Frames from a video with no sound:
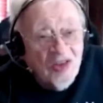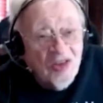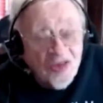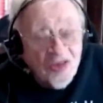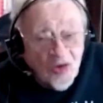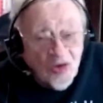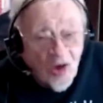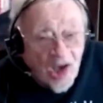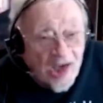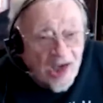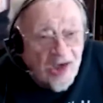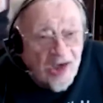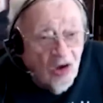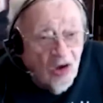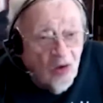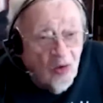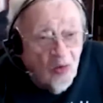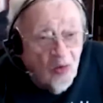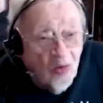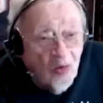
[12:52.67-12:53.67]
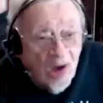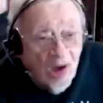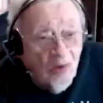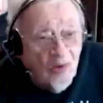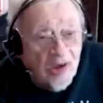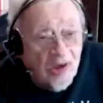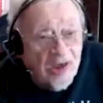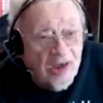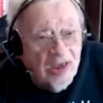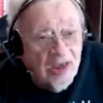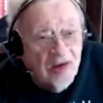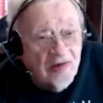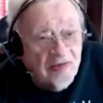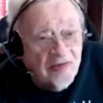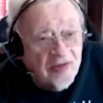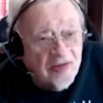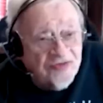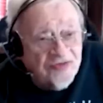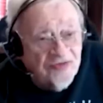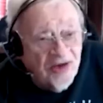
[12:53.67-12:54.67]
So I know I want to hear
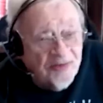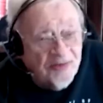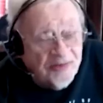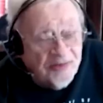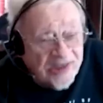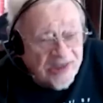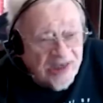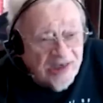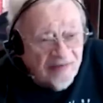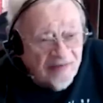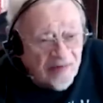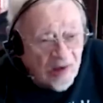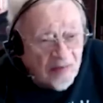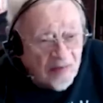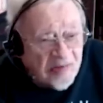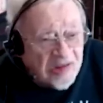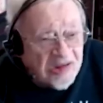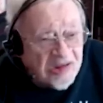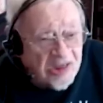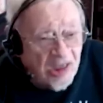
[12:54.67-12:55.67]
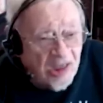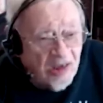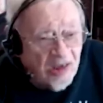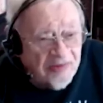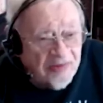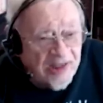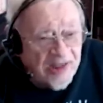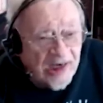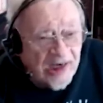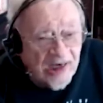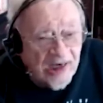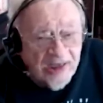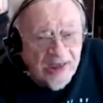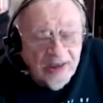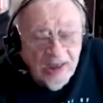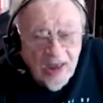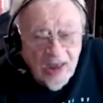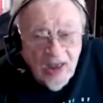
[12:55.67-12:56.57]
this fight, but they never let me stay up that late.